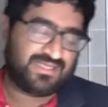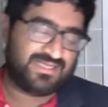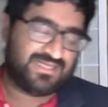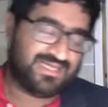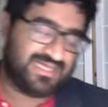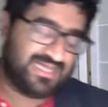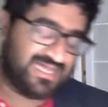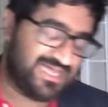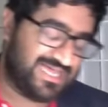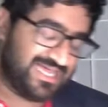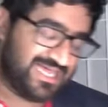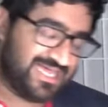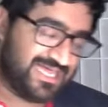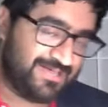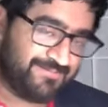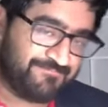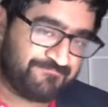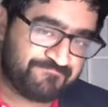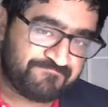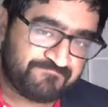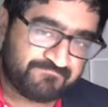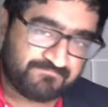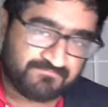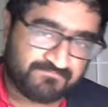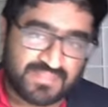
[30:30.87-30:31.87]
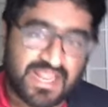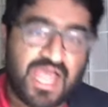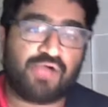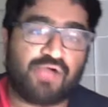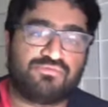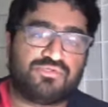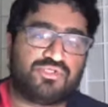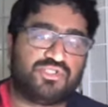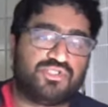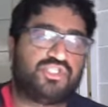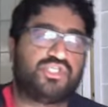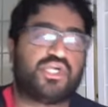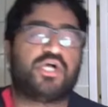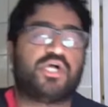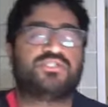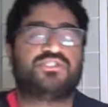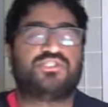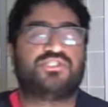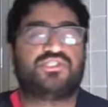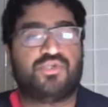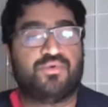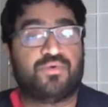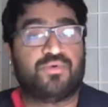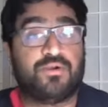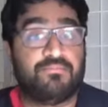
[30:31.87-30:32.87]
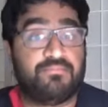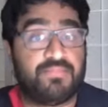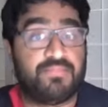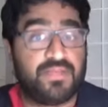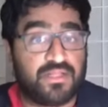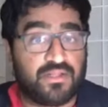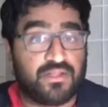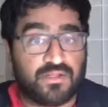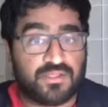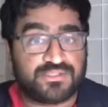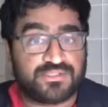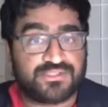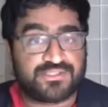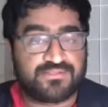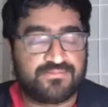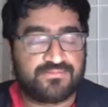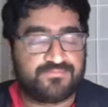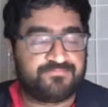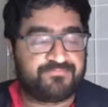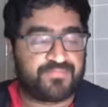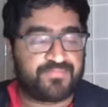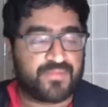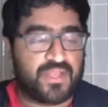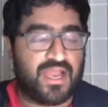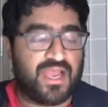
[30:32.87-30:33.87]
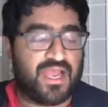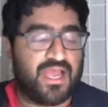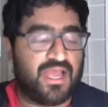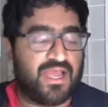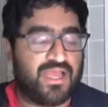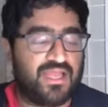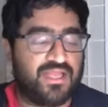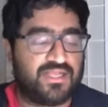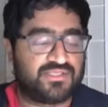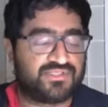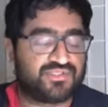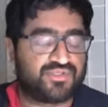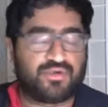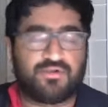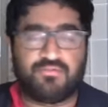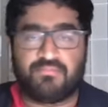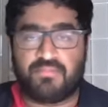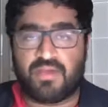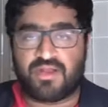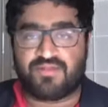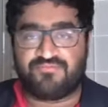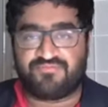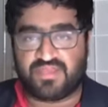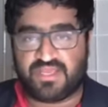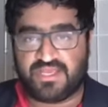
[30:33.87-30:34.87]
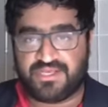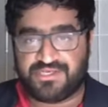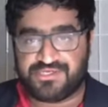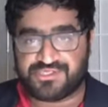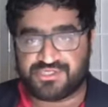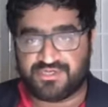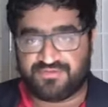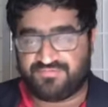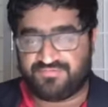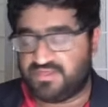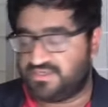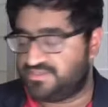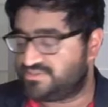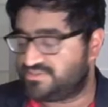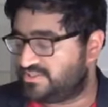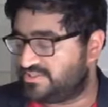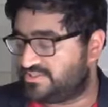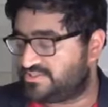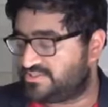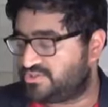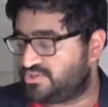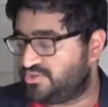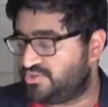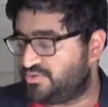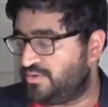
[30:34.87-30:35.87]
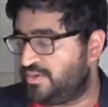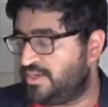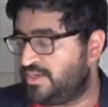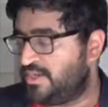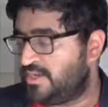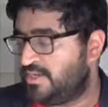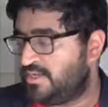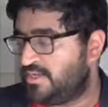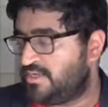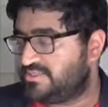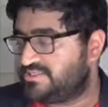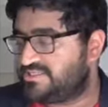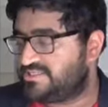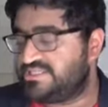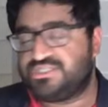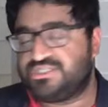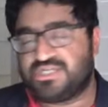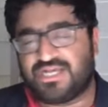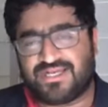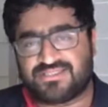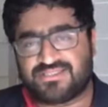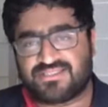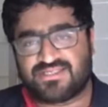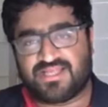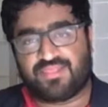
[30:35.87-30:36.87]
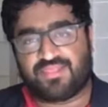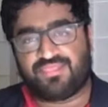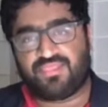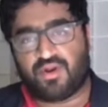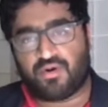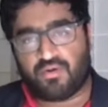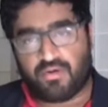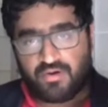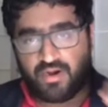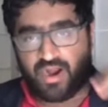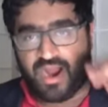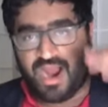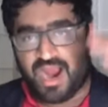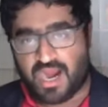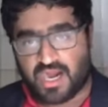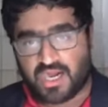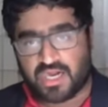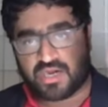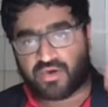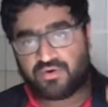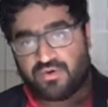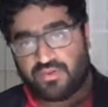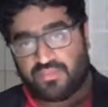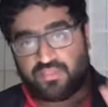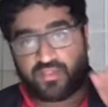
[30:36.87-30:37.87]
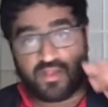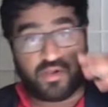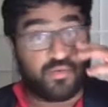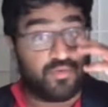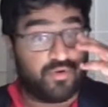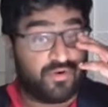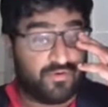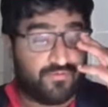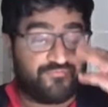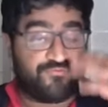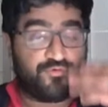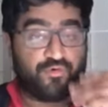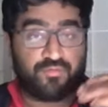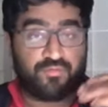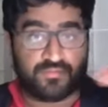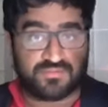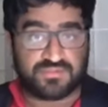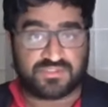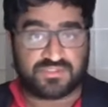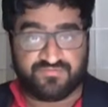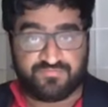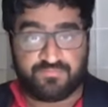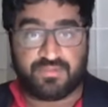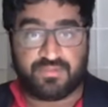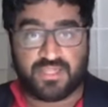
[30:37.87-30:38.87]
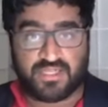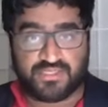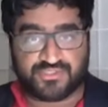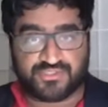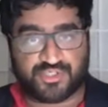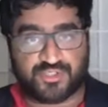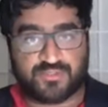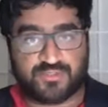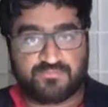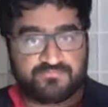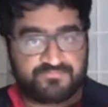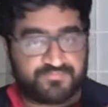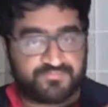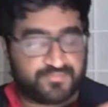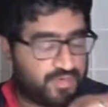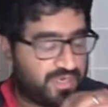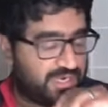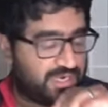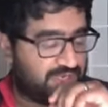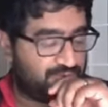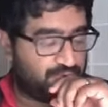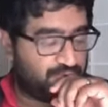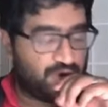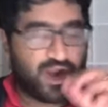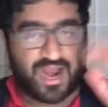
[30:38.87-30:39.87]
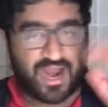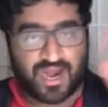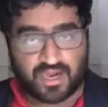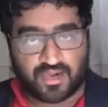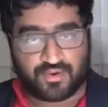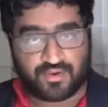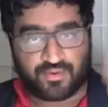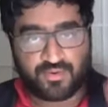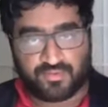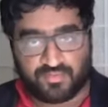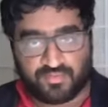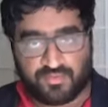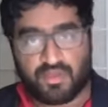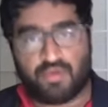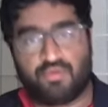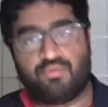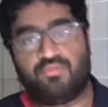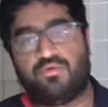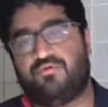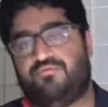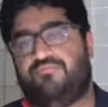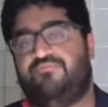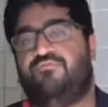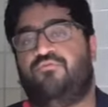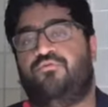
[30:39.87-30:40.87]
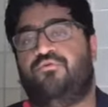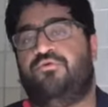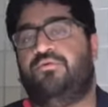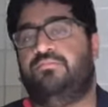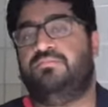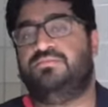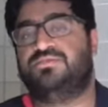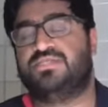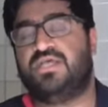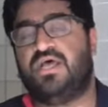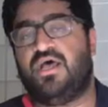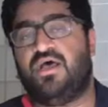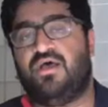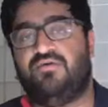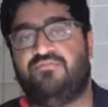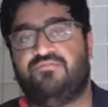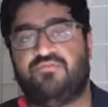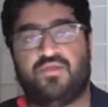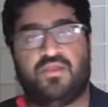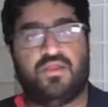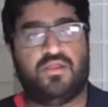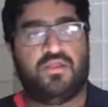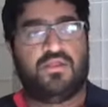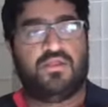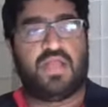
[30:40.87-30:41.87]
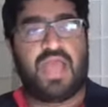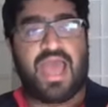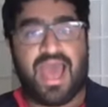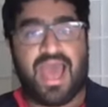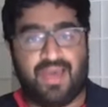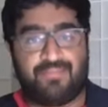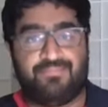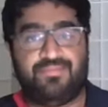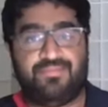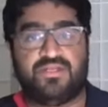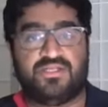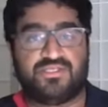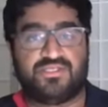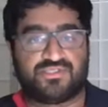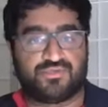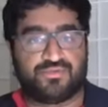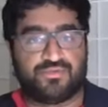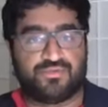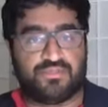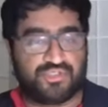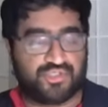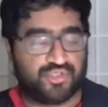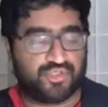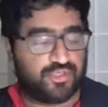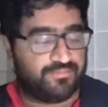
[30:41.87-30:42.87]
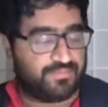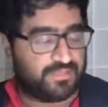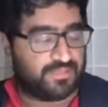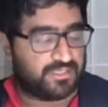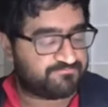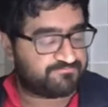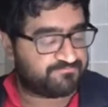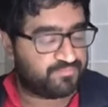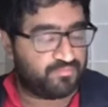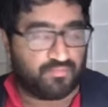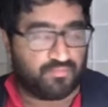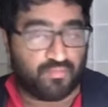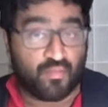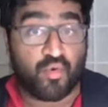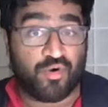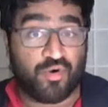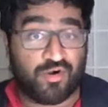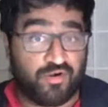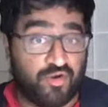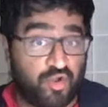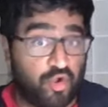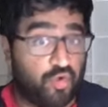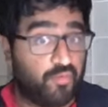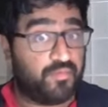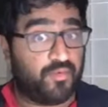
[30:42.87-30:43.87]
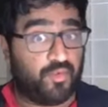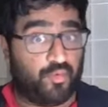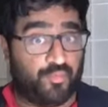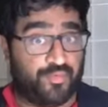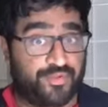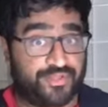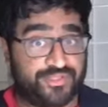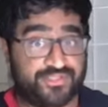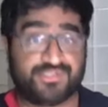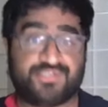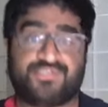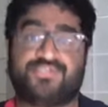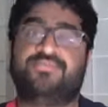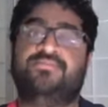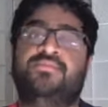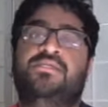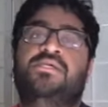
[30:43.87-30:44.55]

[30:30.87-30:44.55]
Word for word: Um, now, John Stuart Mill's uh, sort of modification of this is to suggest that there are higher and lower forms of pleasure, right? Or higher and lower forms of happiness or enjoyment, more noble ones.